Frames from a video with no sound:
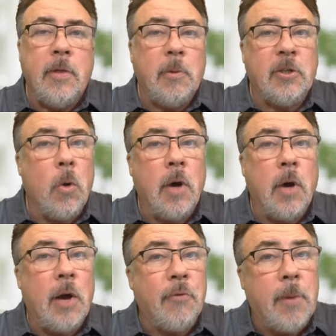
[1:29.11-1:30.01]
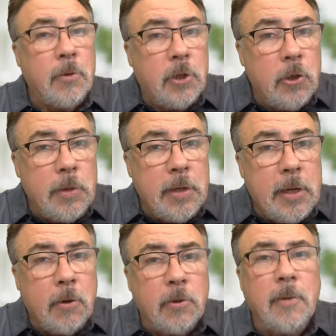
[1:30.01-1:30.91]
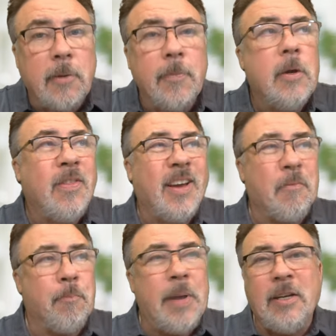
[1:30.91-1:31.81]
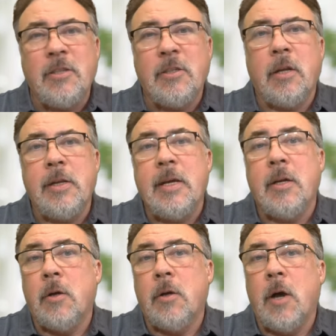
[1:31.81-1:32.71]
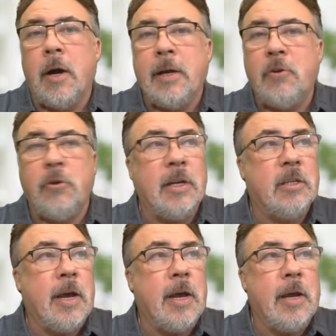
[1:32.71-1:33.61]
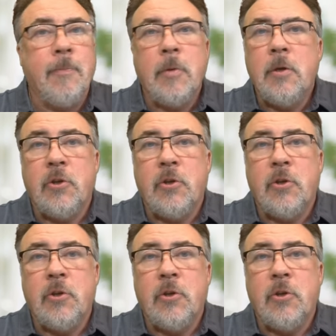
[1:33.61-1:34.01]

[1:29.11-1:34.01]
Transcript: that was going on for about two years that basically, uh, I guess you could say,